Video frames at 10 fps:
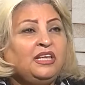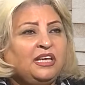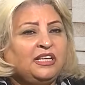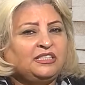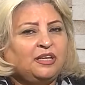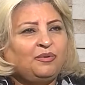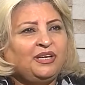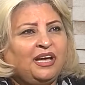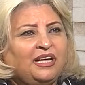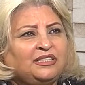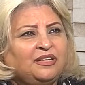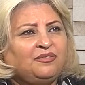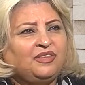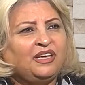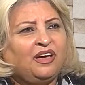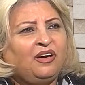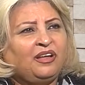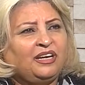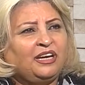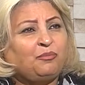It's a way as if they are
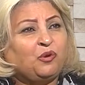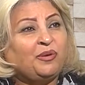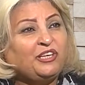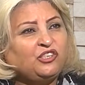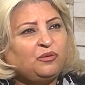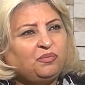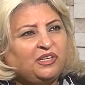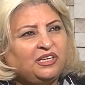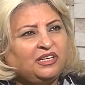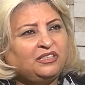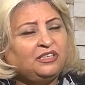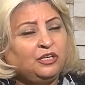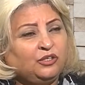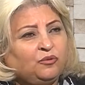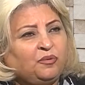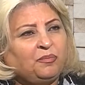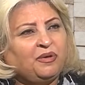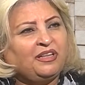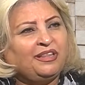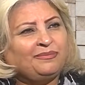in a probation period to
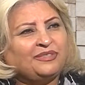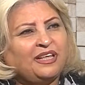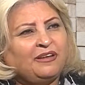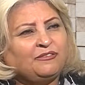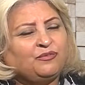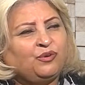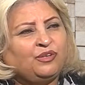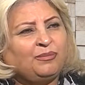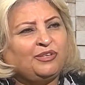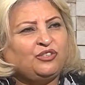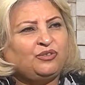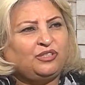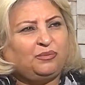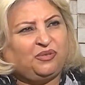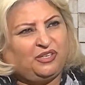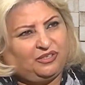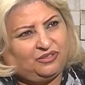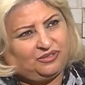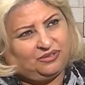prepare themselves for the maturity period.